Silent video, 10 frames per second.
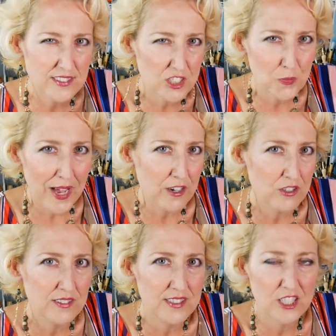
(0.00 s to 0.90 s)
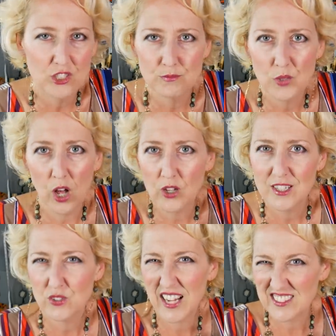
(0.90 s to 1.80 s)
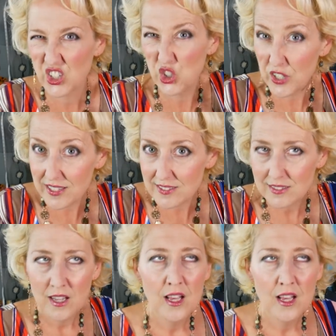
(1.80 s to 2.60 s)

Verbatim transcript: stitch patterns and all kinds of goodies.